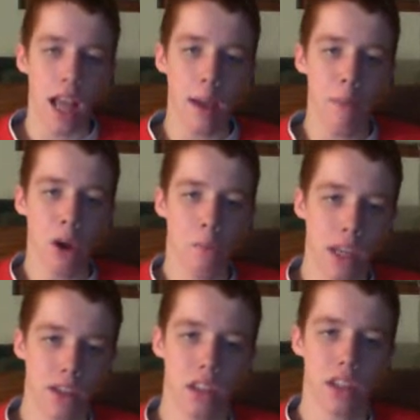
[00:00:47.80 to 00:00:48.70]

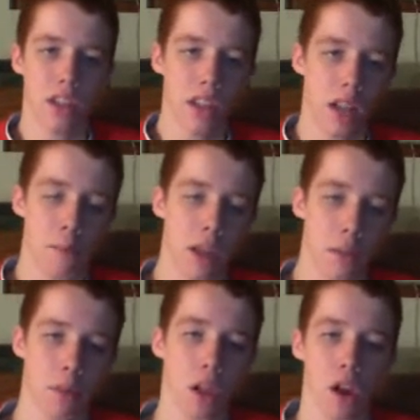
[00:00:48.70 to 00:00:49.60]
MLB season and
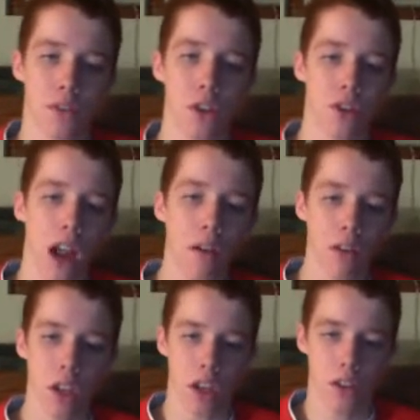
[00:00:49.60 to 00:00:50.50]
NBA playoffs, there's not
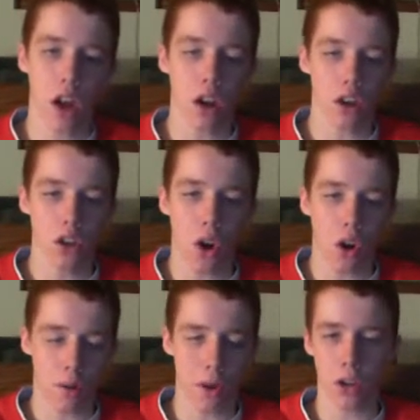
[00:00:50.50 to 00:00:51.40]
really a ton to
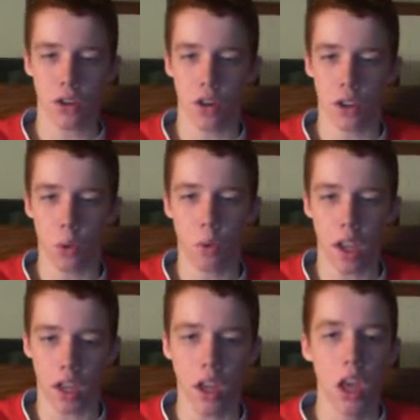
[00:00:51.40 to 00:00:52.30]
talk about during the
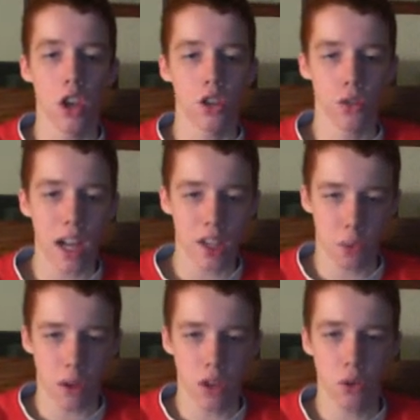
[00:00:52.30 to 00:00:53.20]
week. So that's
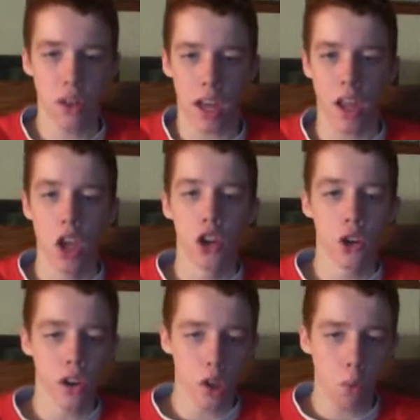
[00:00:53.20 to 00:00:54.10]
when I do that.
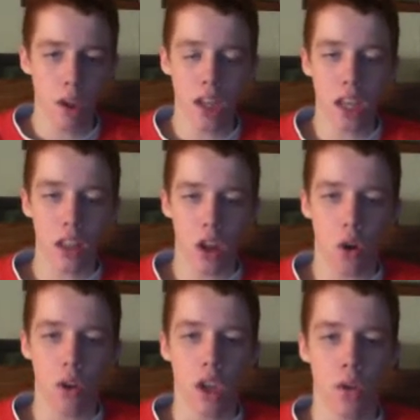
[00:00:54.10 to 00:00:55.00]
During the weekend,
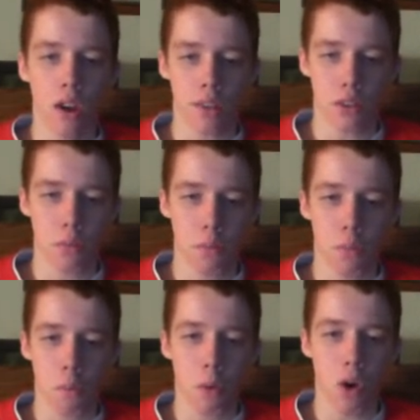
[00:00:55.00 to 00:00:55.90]
though, you have some
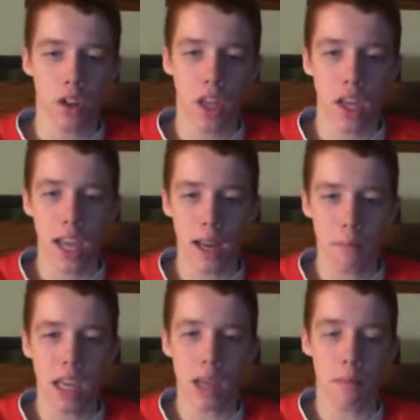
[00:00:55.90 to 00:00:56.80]
marquee
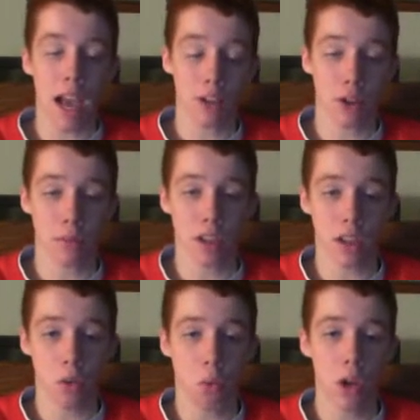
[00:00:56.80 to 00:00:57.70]
NBA matchups.
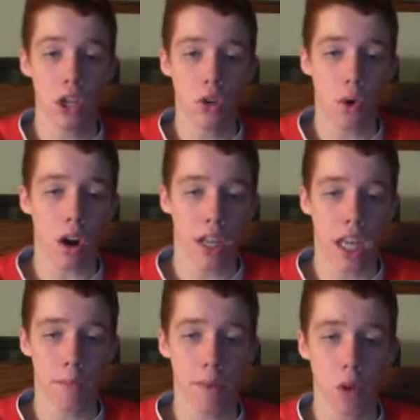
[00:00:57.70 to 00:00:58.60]
Like, we do our
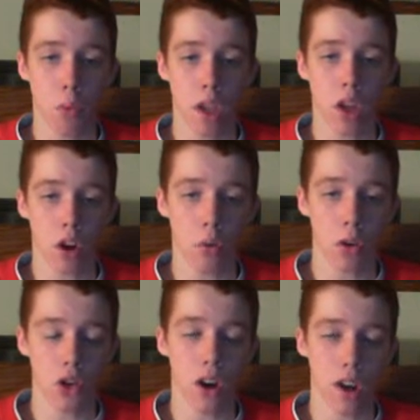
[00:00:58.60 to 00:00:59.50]
game of the week, or
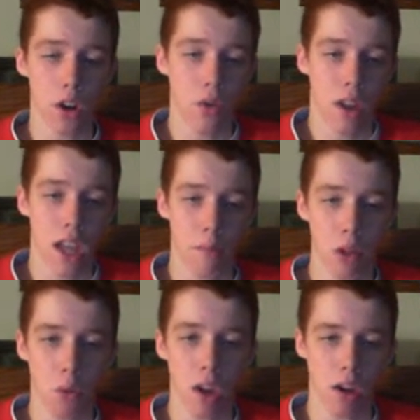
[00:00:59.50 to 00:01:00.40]
we're trying to do game of
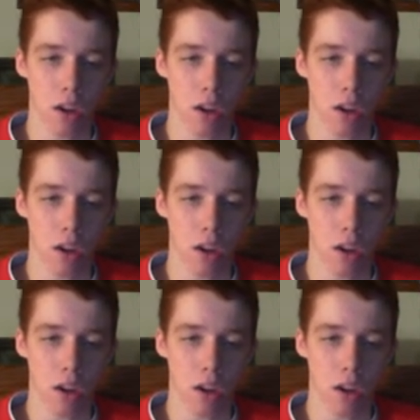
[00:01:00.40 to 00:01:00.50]
the week.